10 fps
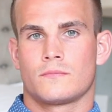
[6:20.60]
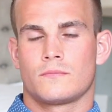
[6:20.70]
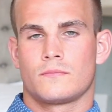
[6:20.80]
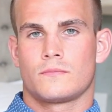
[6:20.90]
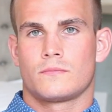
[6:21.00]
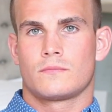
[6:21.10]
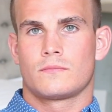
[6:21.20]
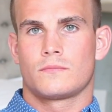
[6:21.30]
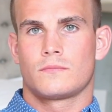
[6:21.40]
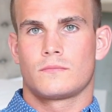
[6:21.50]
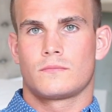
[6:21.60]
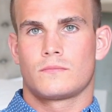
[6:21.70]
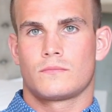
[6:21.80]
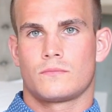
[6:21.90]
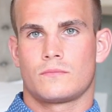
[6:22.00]

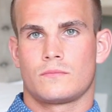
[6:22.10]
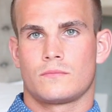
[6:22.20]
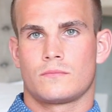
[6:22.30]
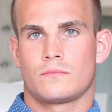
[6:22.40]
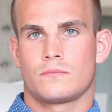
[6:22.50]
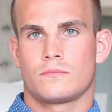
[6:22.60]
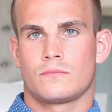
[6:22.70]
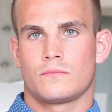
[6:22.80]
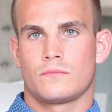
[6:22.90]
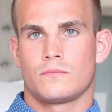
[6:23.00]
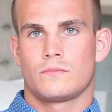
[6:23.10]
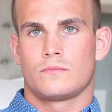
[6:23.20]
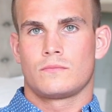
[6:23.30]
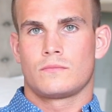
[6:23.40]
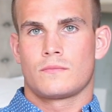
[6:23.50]

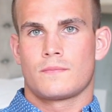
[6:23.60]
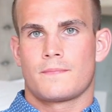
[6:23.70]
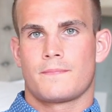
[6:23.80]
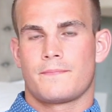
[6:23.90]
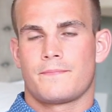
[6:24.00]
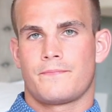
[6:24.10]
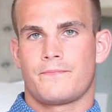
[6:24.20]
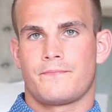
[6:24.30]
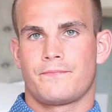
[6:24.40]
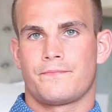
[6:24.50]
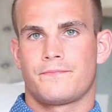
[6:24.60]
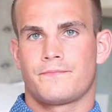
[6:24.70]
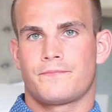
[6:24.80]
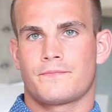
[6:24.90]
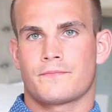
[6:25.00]

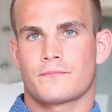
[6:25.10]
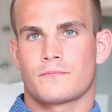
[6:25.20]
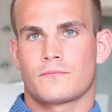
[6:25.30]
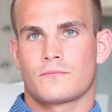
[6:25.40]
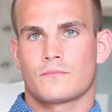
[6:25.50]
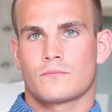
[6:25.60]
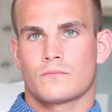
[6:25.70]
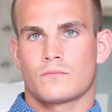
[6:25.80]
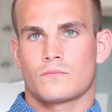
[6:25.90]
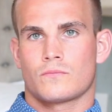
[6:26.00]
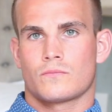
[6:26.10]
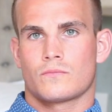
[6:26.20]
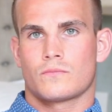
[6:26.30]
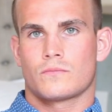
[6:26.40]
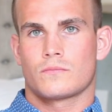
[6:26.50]

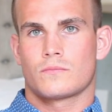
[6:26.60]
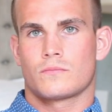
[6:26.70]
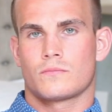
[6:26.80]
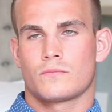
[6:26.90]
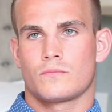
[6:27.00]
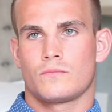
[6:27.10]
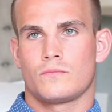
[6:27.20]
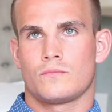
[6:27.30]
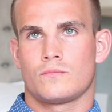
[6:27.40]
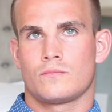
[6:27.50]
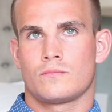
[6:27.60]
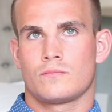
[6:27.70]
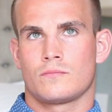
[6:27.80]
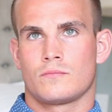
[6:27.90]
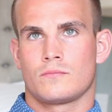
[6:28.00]

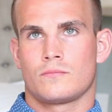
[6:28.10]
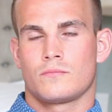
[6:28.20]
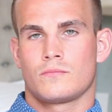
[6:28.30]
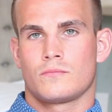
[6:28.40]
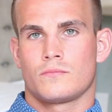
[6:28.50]
The person shown says nothing.